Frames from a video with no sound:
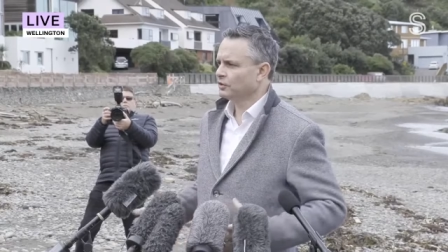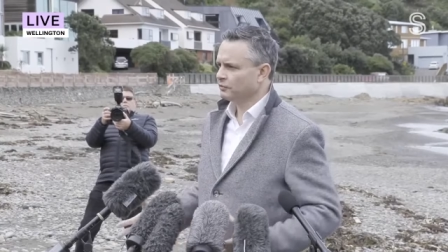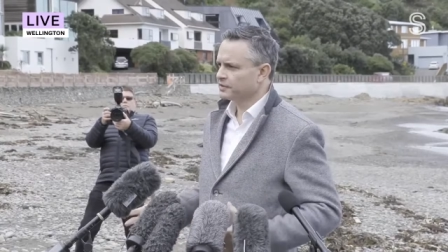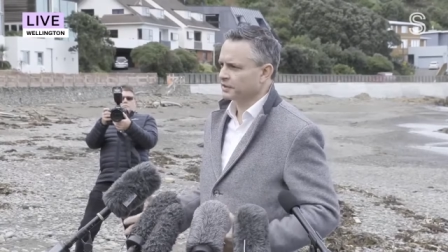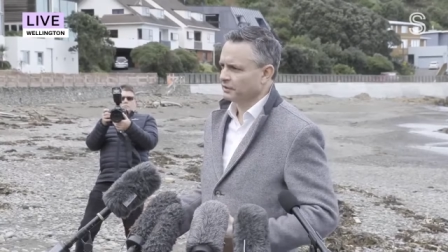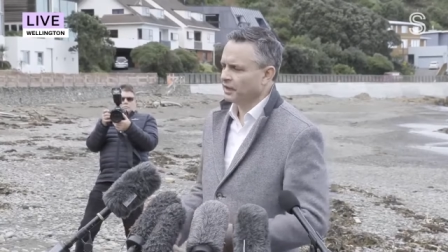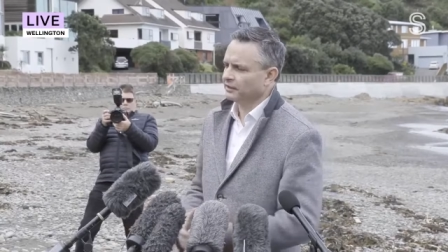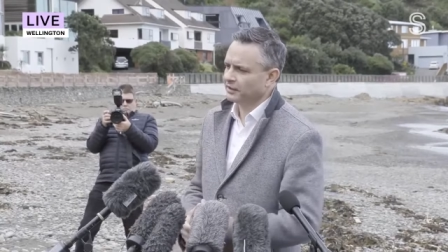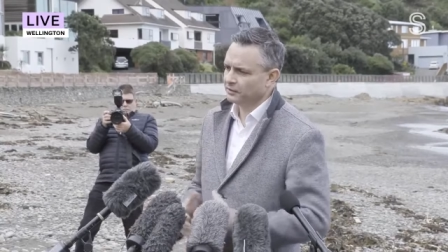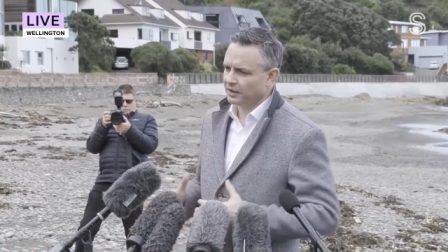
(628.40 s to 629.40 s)
there isn't.
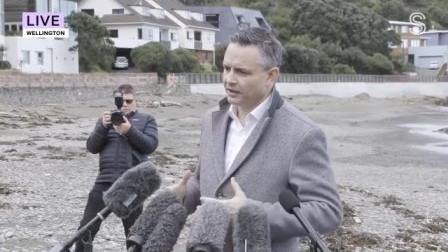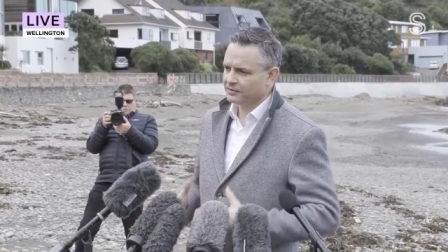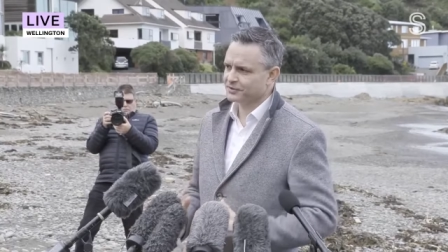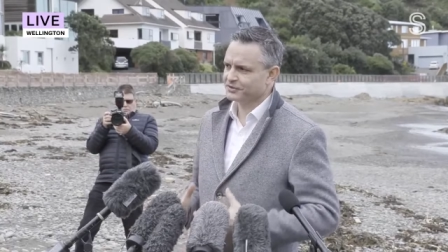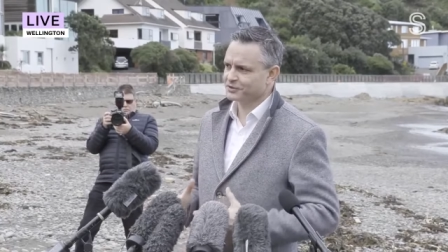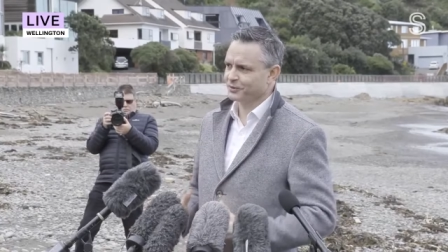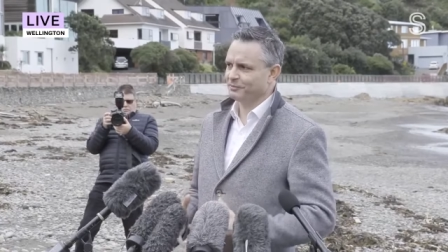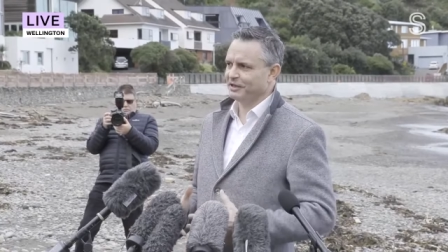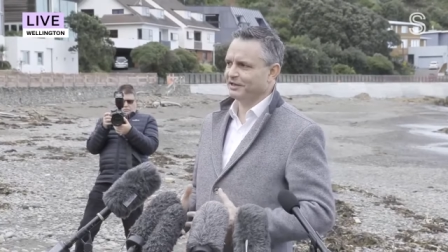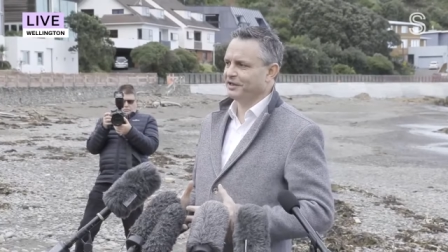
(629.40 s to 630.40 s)
And I, I also just want
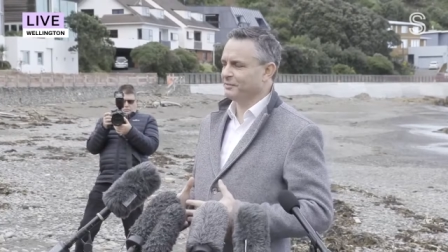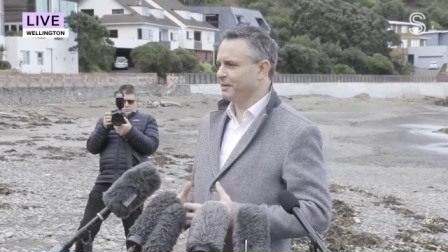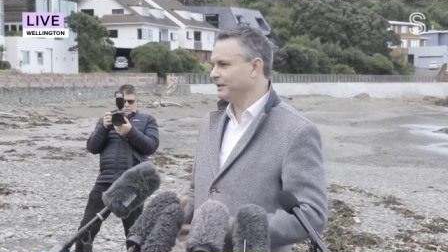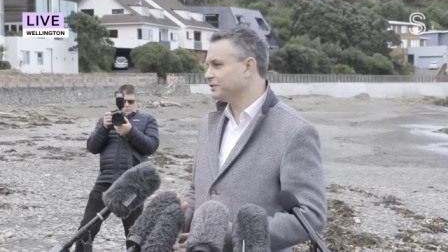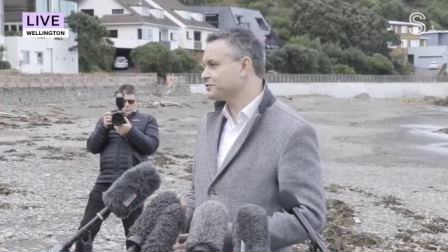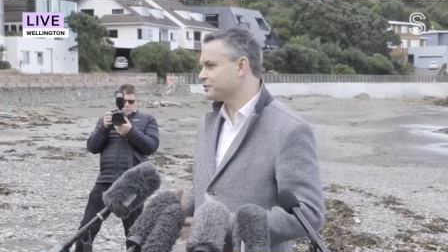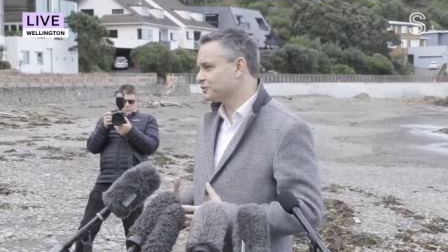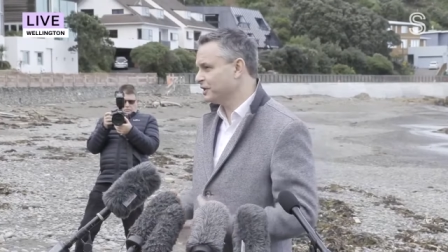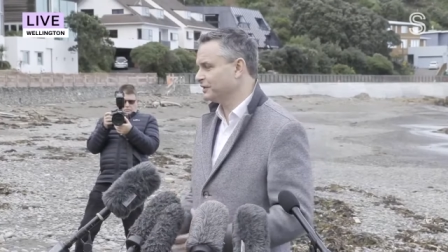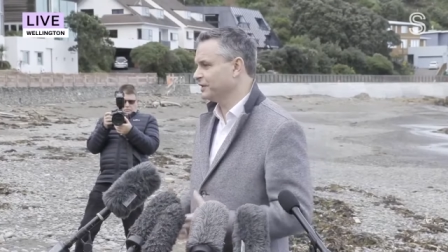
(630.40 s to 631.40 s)
to be clear that managed
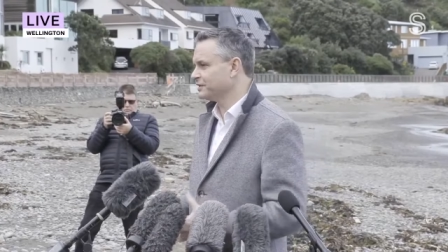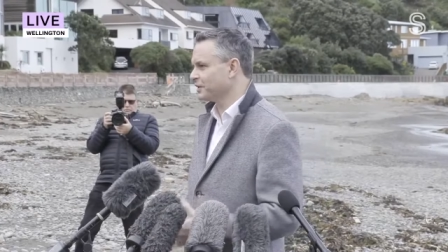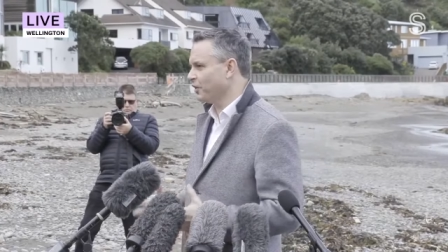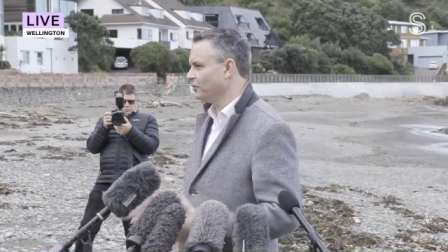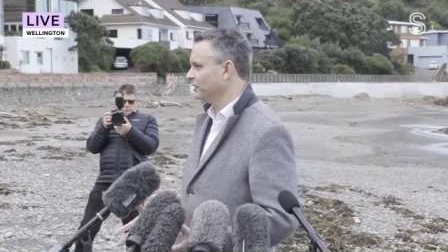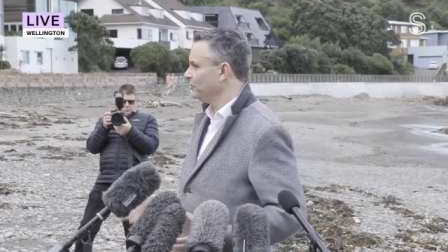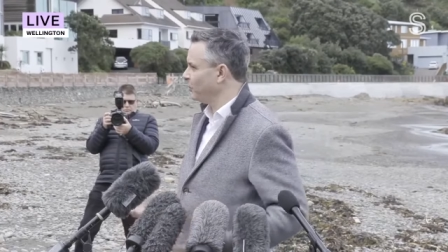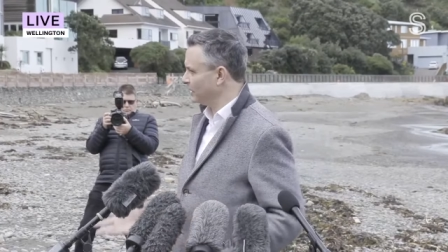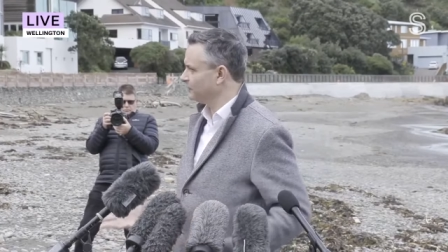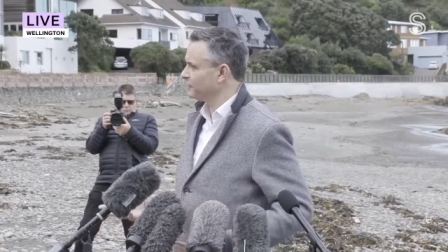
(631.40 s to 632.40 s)
retreat is only
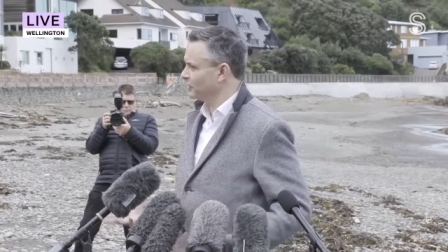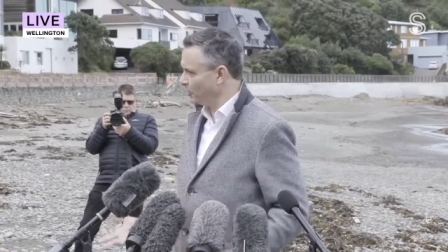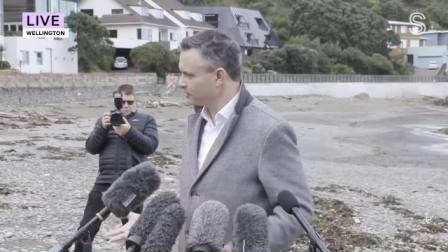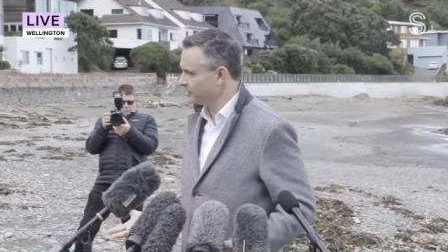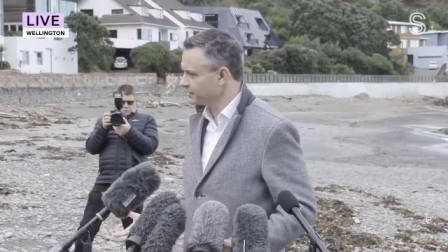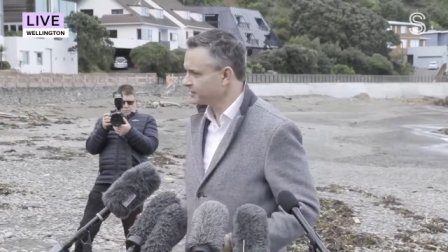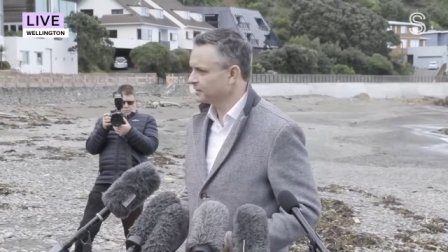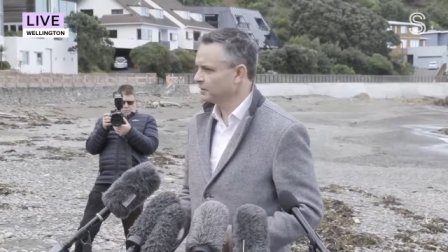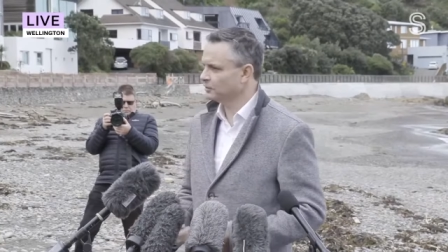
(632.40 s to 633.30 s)
one of the options.